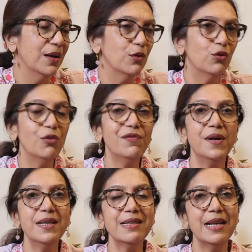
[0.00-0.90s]
So
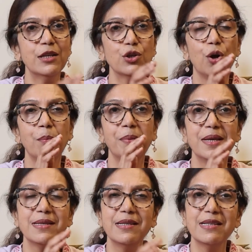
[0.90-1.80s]
first, let's
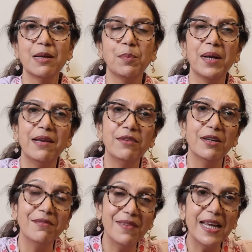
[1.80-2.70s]
compress the
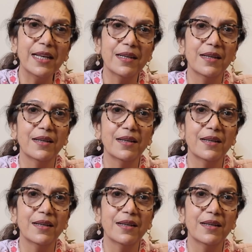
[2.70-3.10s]
subclavian vein.